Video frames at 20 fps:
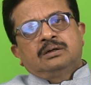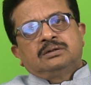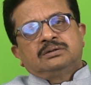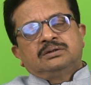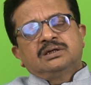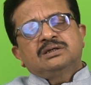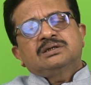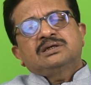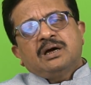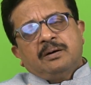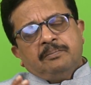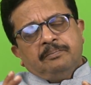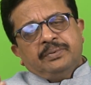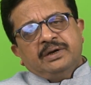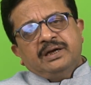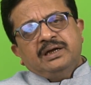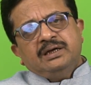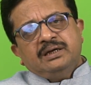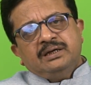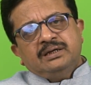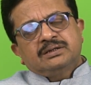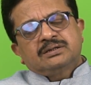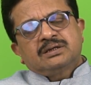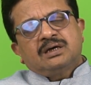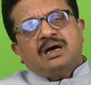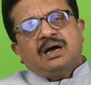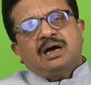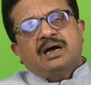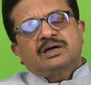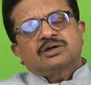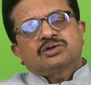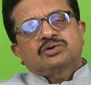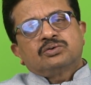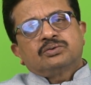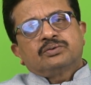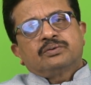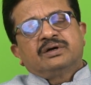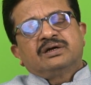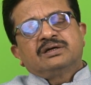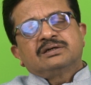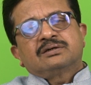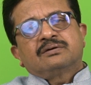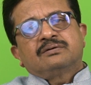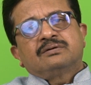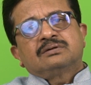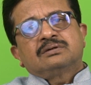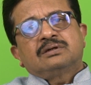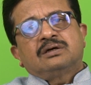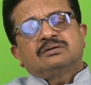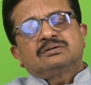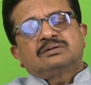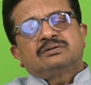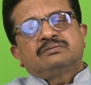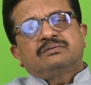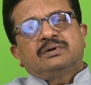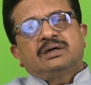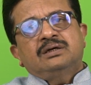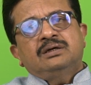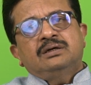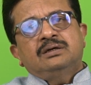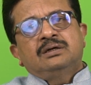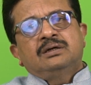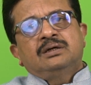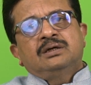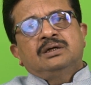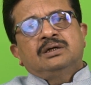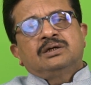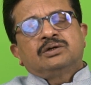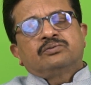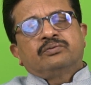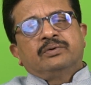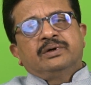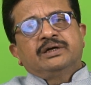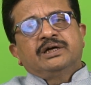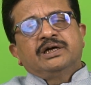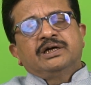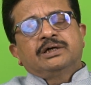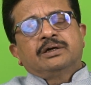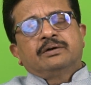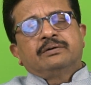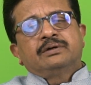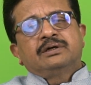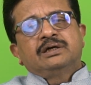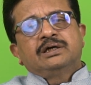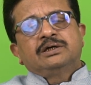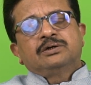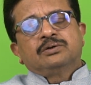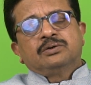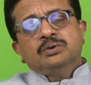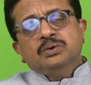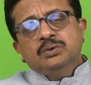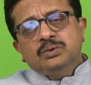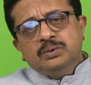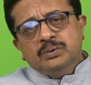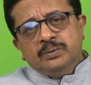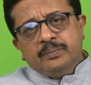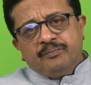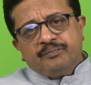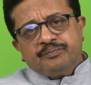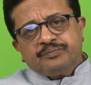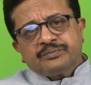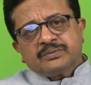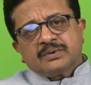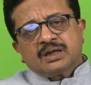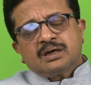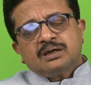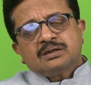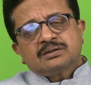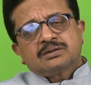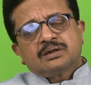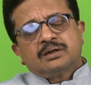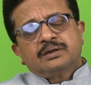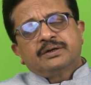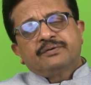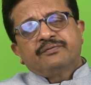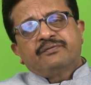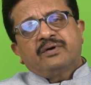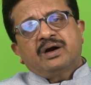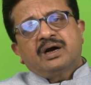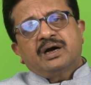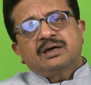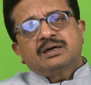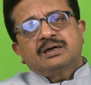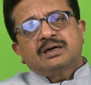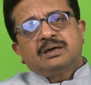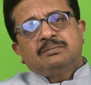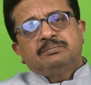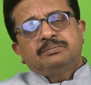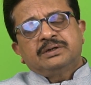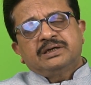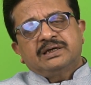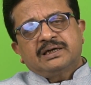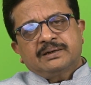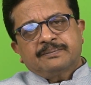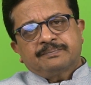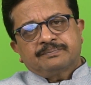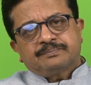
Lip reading: this company is a ISO 27001 2022 certified company.